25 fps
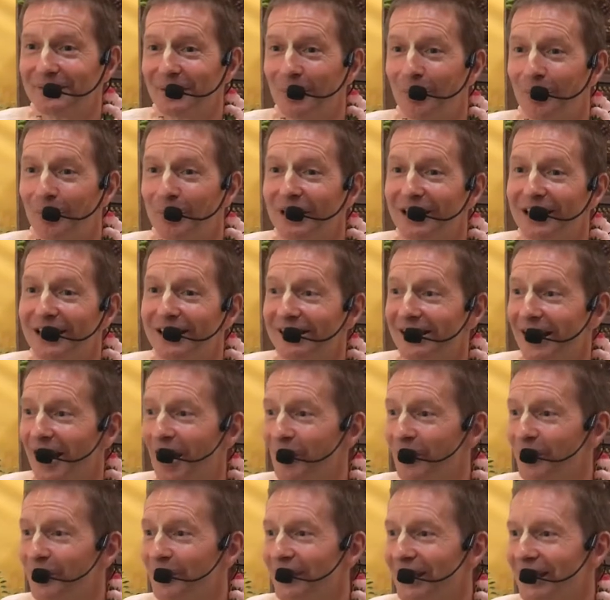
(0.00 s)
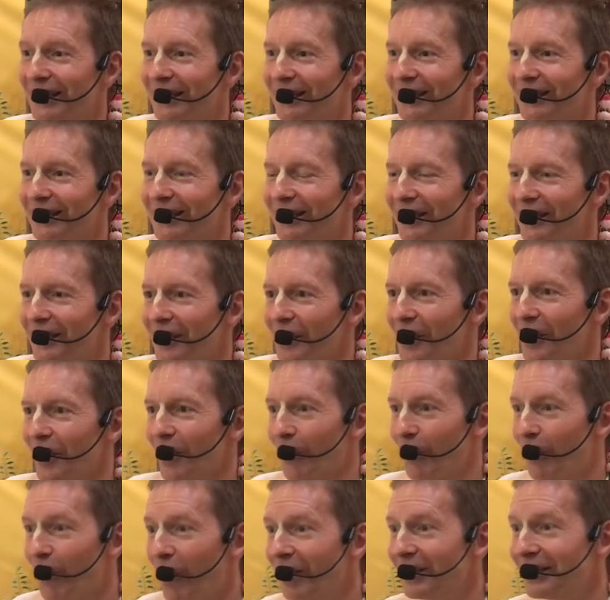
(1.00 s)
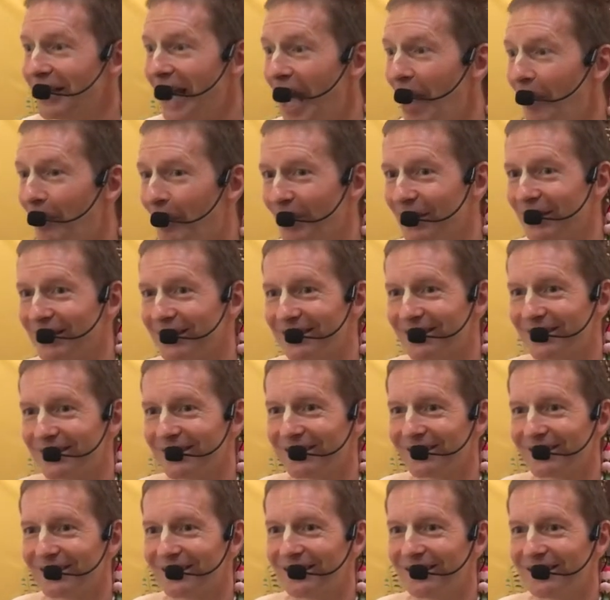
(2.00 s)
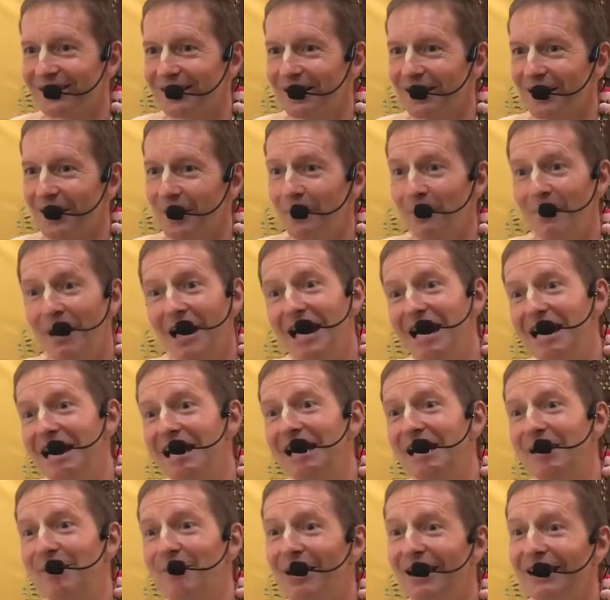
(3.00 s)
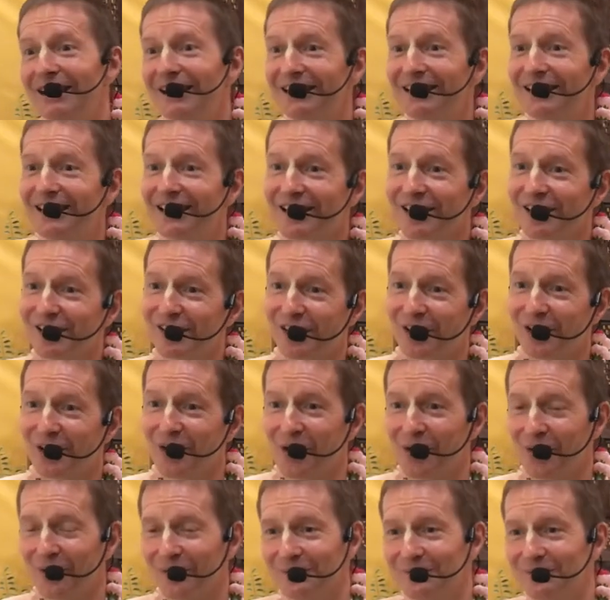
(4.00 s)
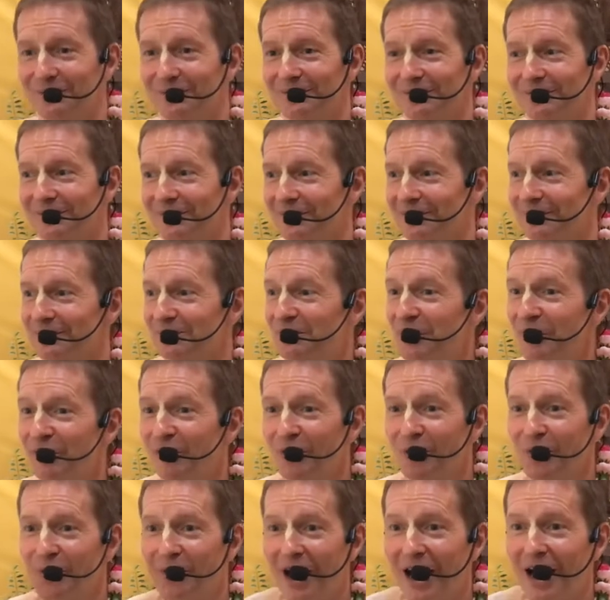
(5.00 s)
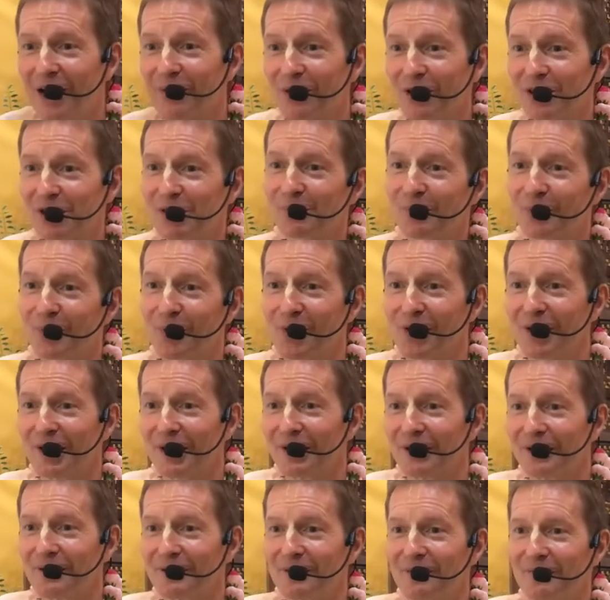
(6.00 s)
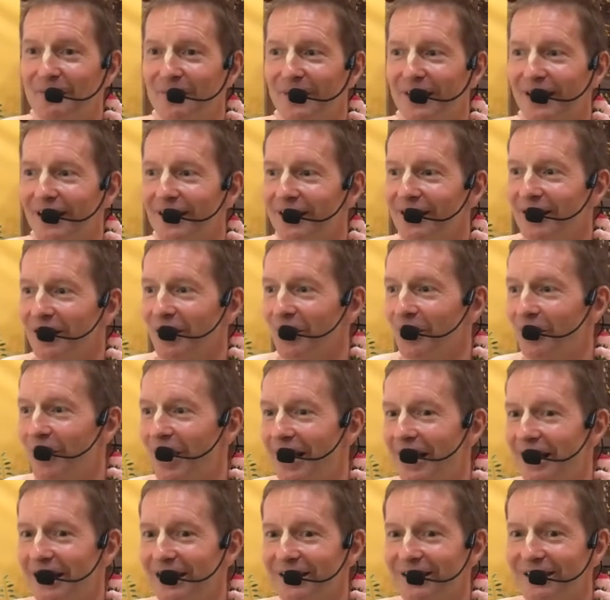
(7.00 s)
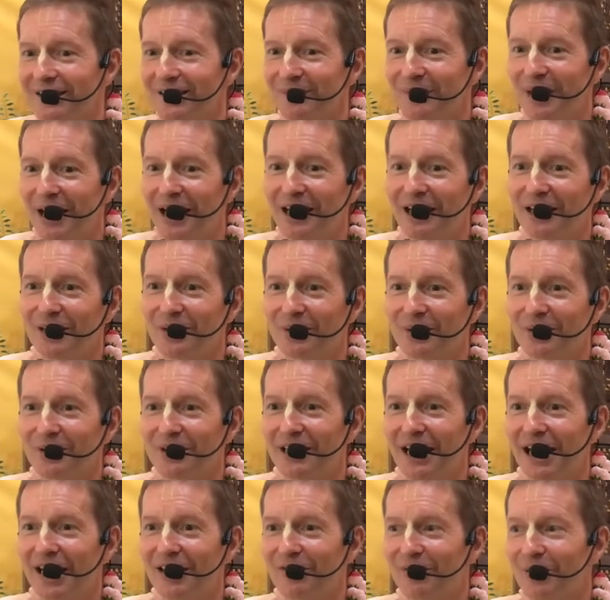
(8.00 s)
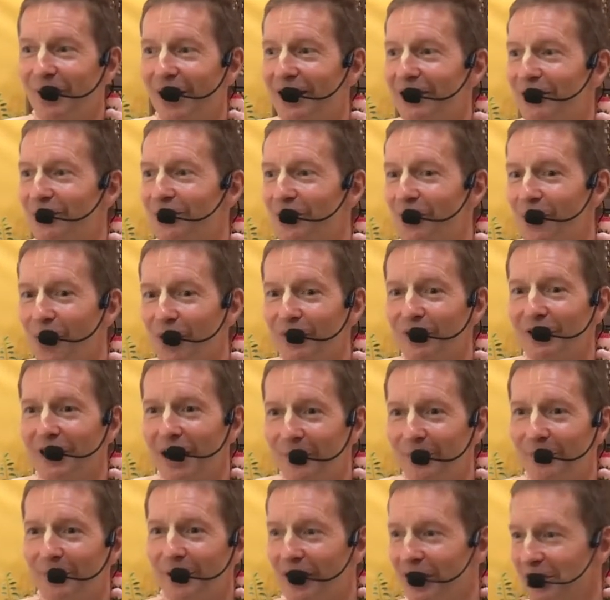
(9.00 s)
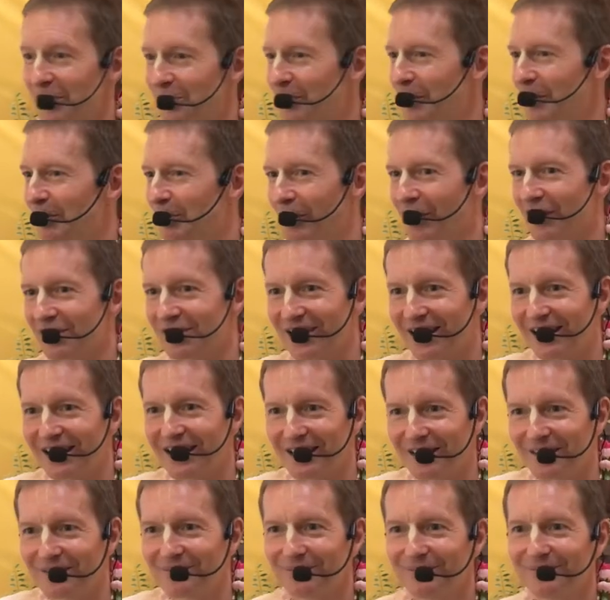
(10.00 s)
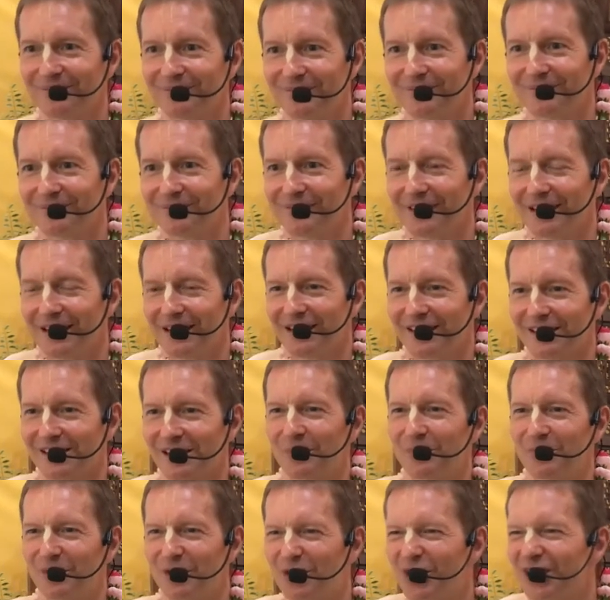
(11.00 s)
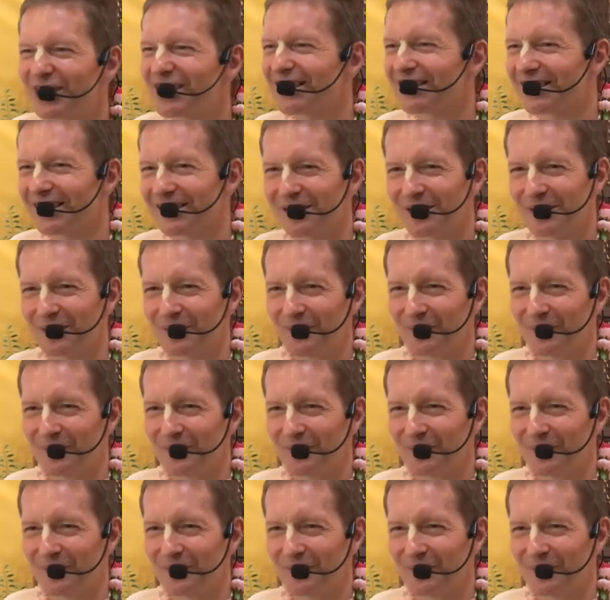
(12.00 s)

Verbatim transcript: Please help me. What happened many, many years ago, before I was born, when my Guru dev went to Govardhan, because people are saying some criticism.